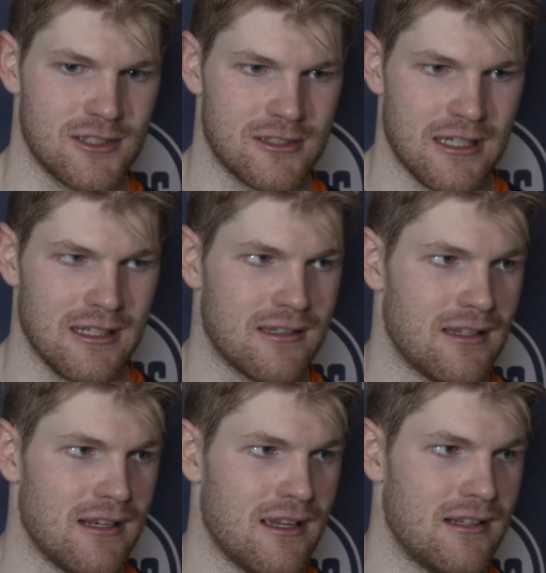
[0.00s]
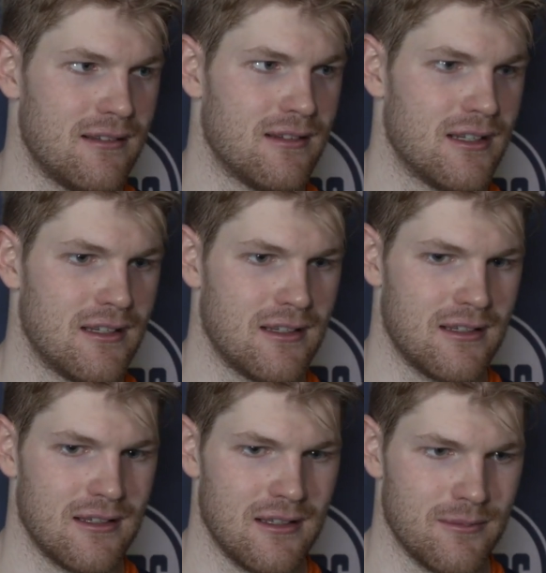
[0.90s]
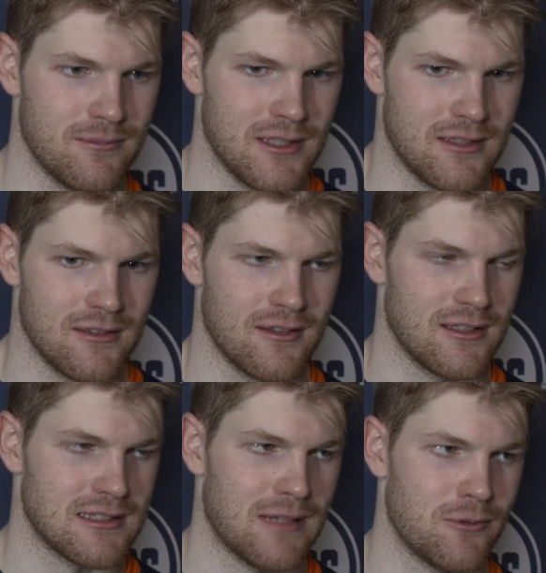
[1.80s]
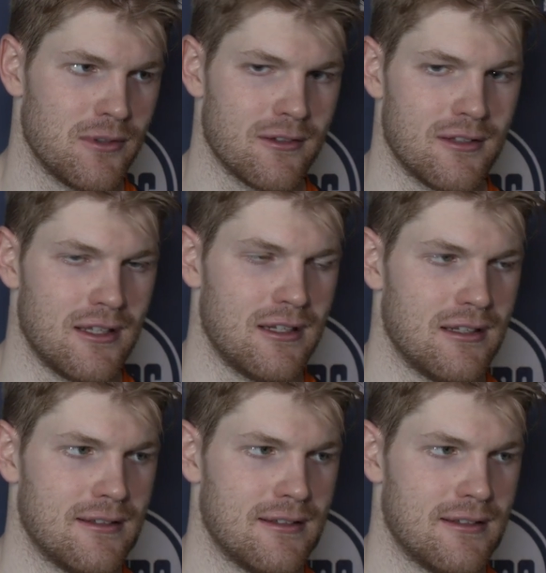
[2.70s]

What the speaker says: just try to get to the net, and, you know, good things happen when you go to the net.